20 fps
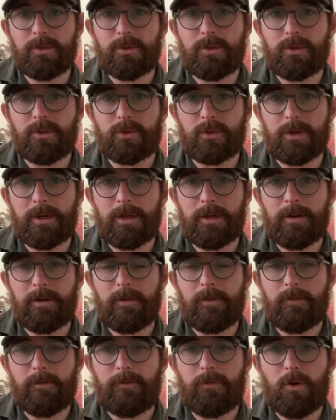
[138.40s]
3,
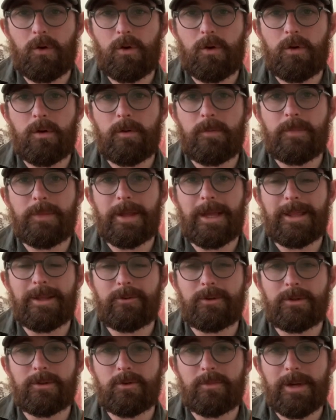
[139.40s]
4. And
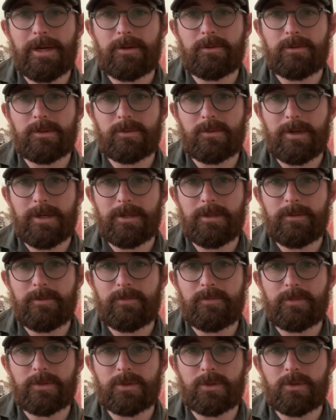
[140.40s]
then we're going to do it backwards.
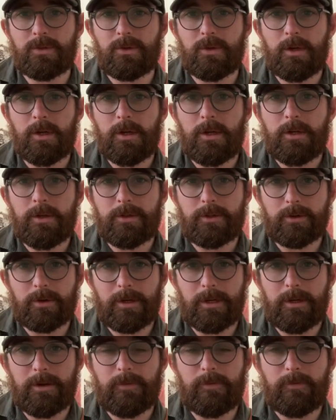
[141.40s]
1, 2,
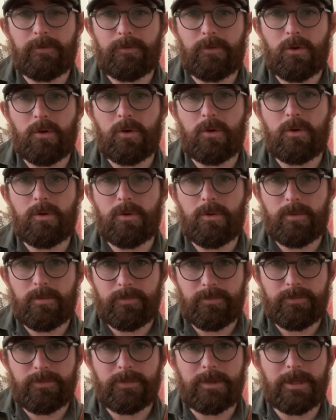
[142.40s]
3,
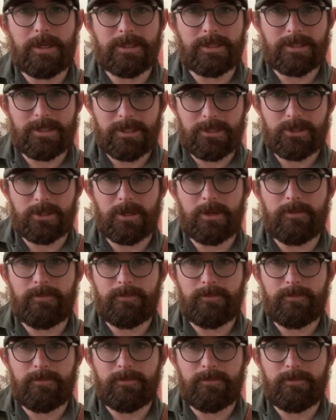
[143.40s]
4, etc.